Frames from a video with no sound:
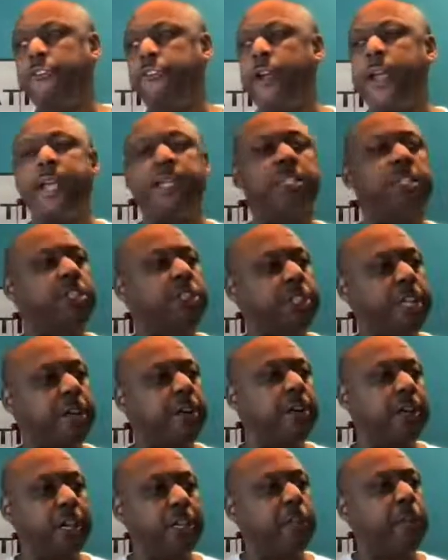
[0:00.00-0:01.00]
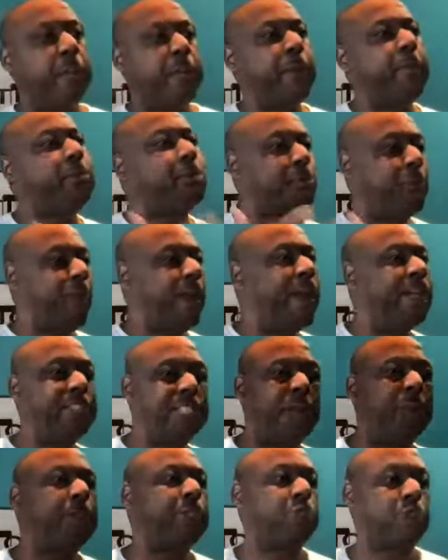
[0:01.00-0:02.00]
afraid to share other people's brands
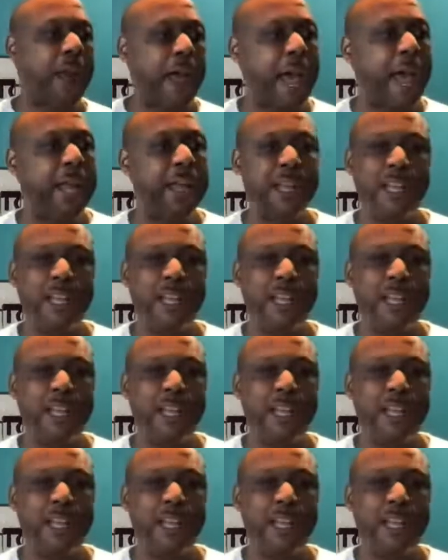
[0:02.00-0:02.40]
that we tried.